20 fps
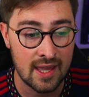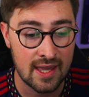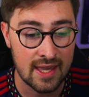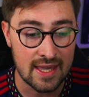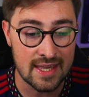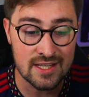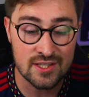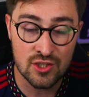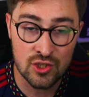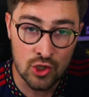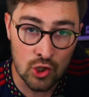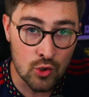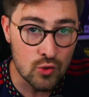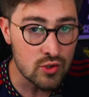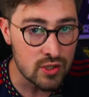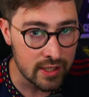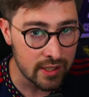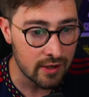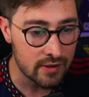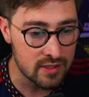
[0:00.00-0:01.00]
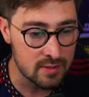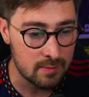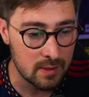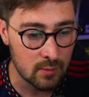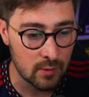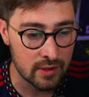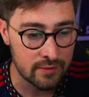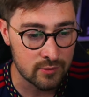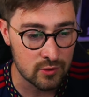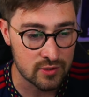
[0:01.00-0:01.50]
It's usually going to be
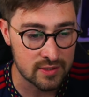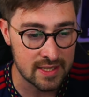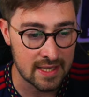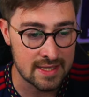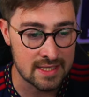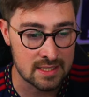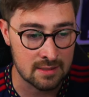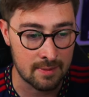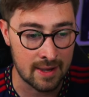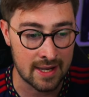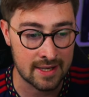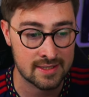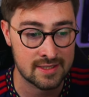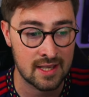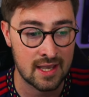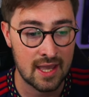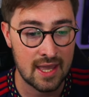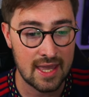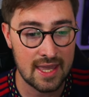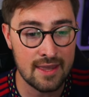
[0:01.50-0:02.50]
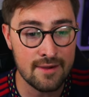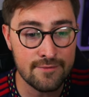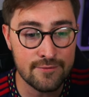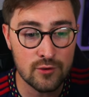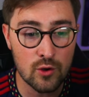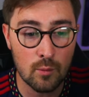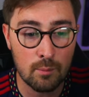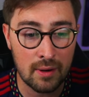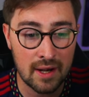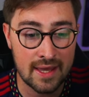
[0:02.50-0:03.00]
one of your centre-backs. If
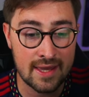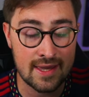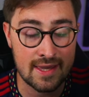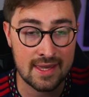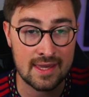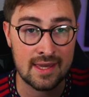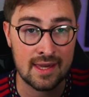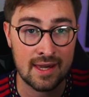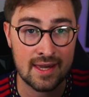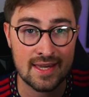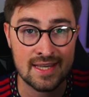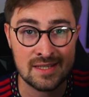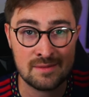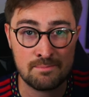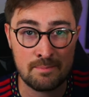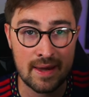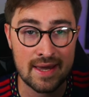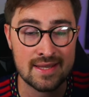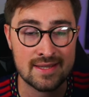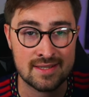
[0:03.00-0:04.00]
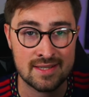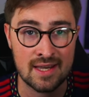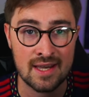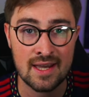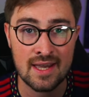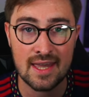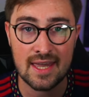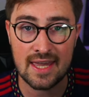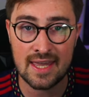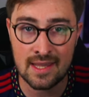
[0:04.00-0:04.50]
your player here is better
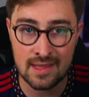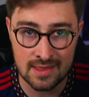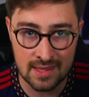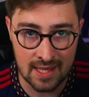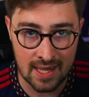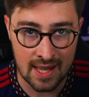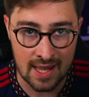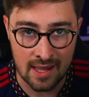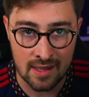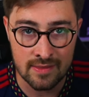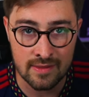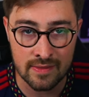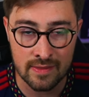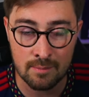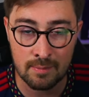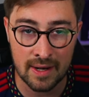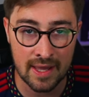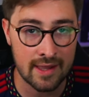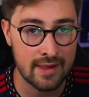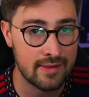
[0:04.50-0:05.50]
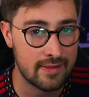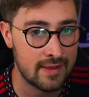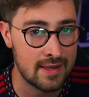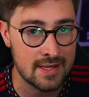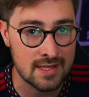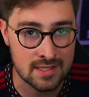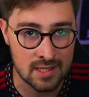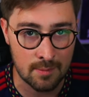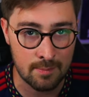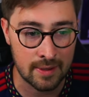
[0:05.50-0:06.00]
in the air than the player
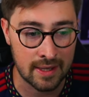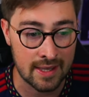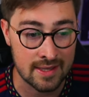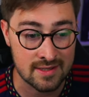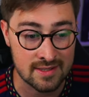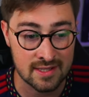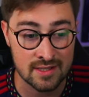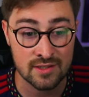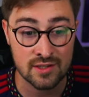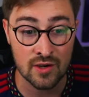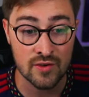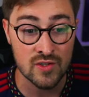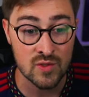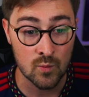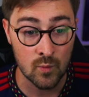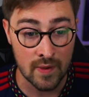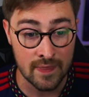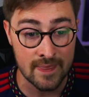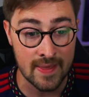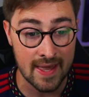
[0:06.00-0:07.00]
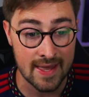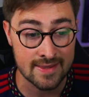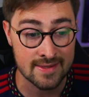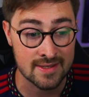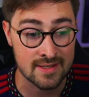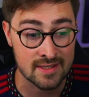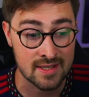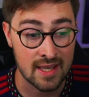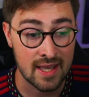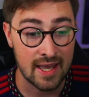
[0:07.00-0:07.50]
he's up against, he's going to win the
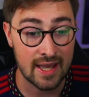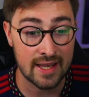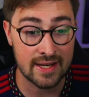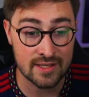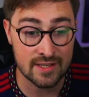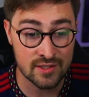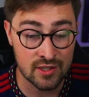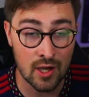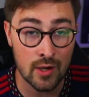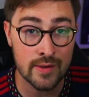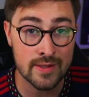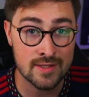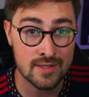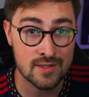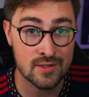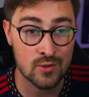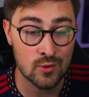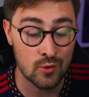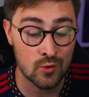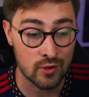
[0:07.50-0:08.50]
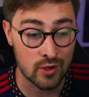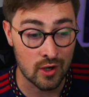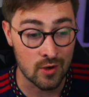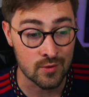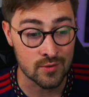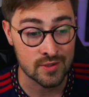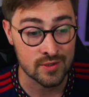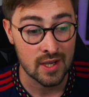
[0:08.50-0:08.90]
headers and he's going to score goals.